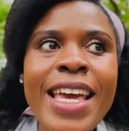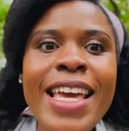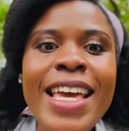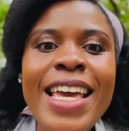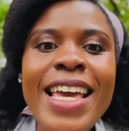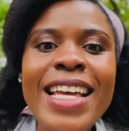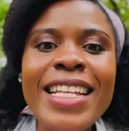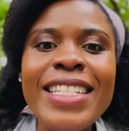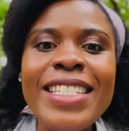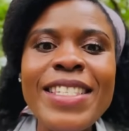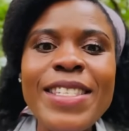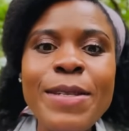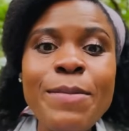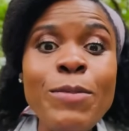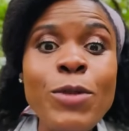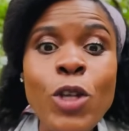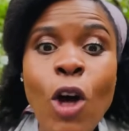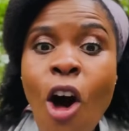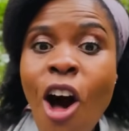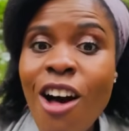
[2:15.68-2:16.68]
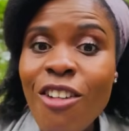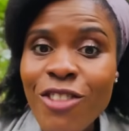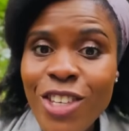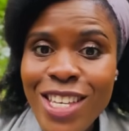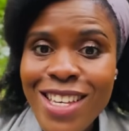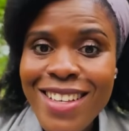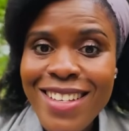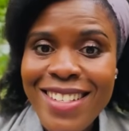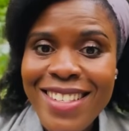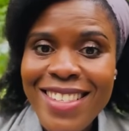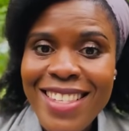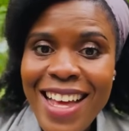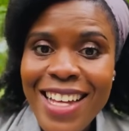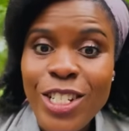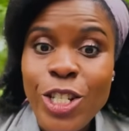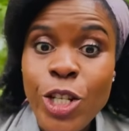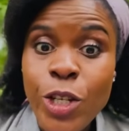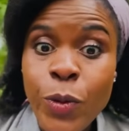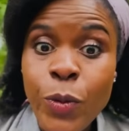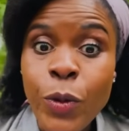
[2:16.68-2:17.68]
It seems obvious that
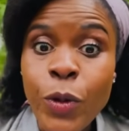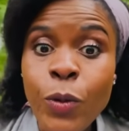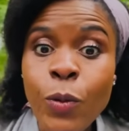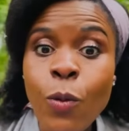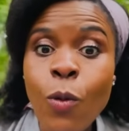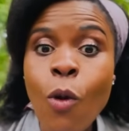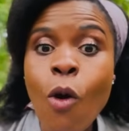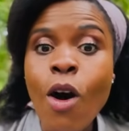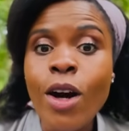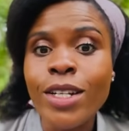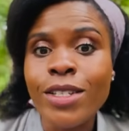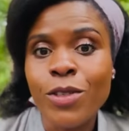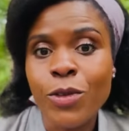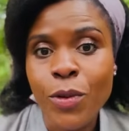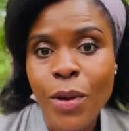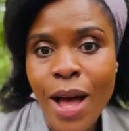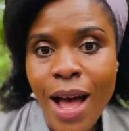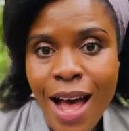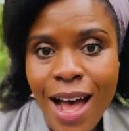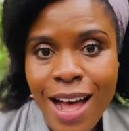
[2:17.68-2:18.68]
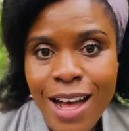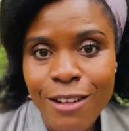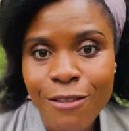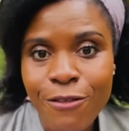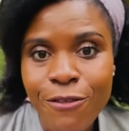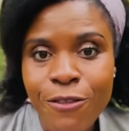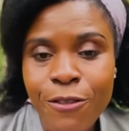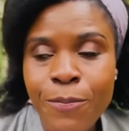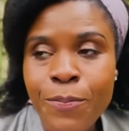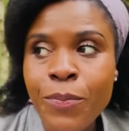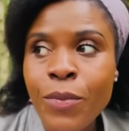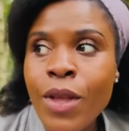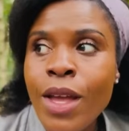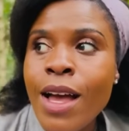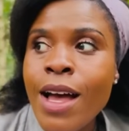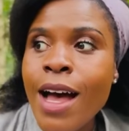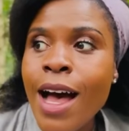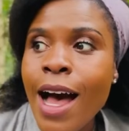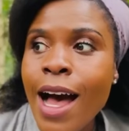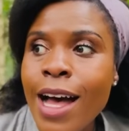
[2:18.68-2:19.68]
she would want to have
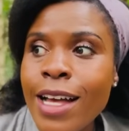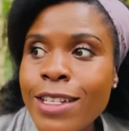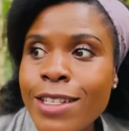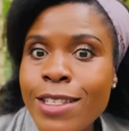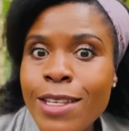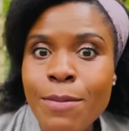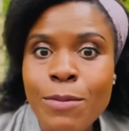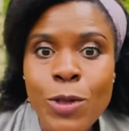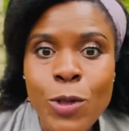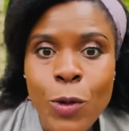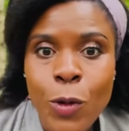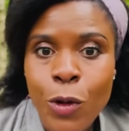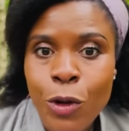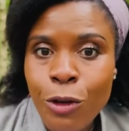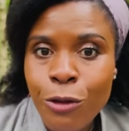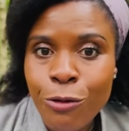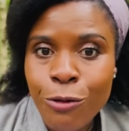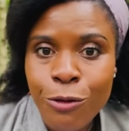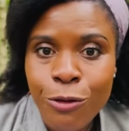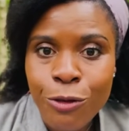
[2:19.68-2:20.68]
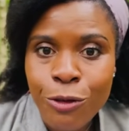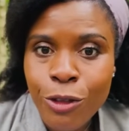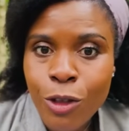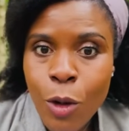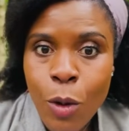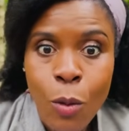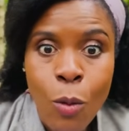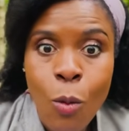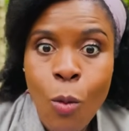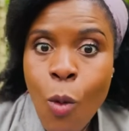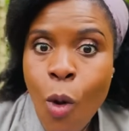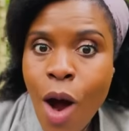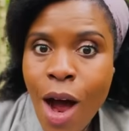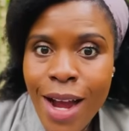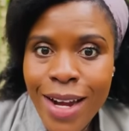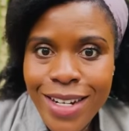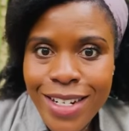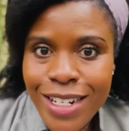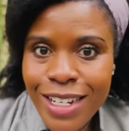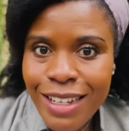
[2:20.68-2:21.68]
some sort of
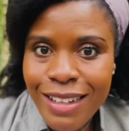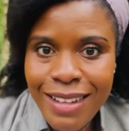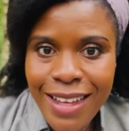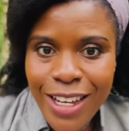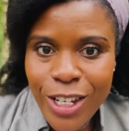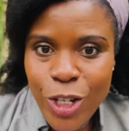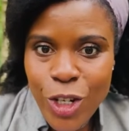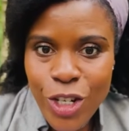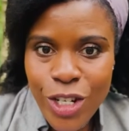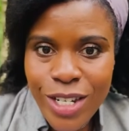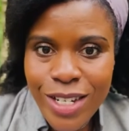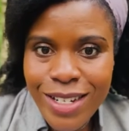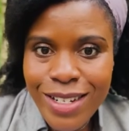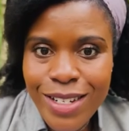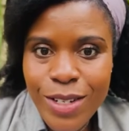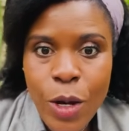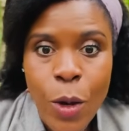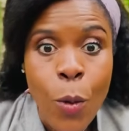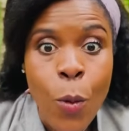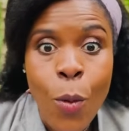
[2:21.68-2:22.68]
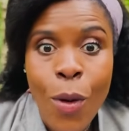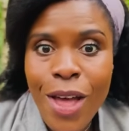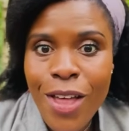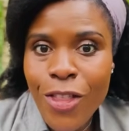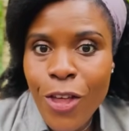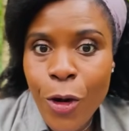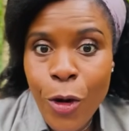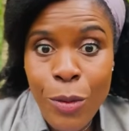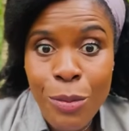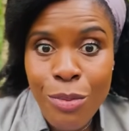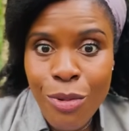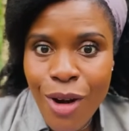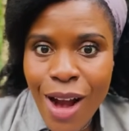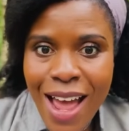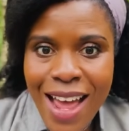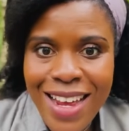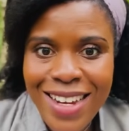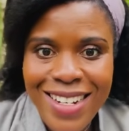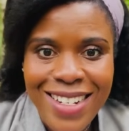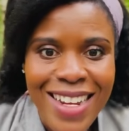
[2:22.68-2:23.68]
wine collection with her
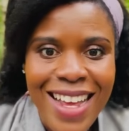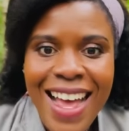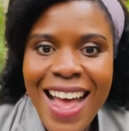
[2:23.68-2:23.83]
brand